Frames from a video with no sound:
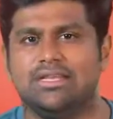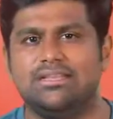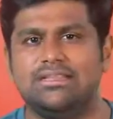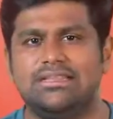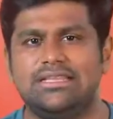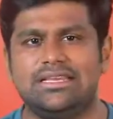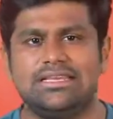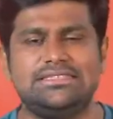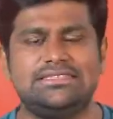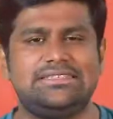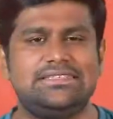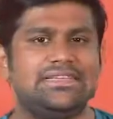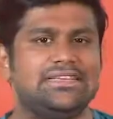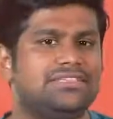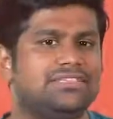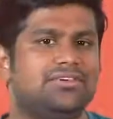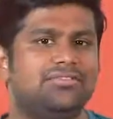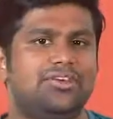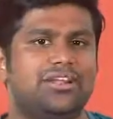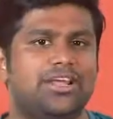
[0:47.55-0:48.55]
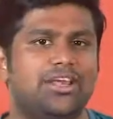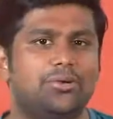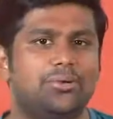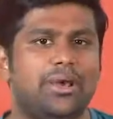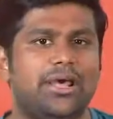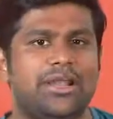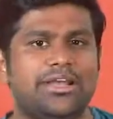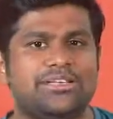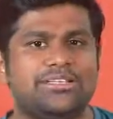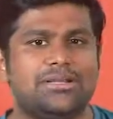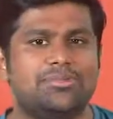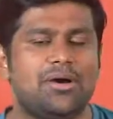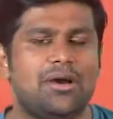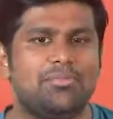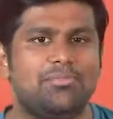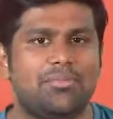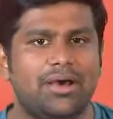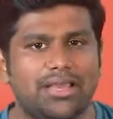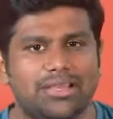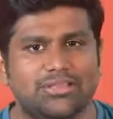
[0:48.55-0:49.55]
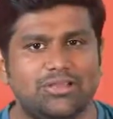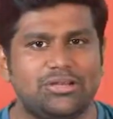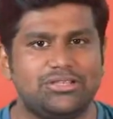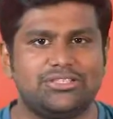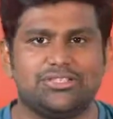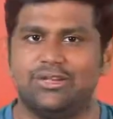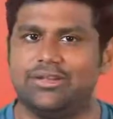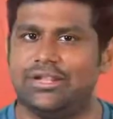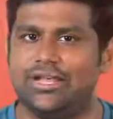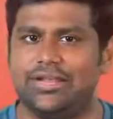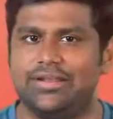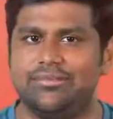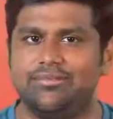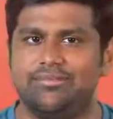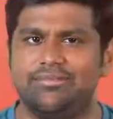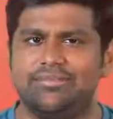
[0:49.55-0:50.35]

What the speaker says: this is the video where I sum up my thoughts on it.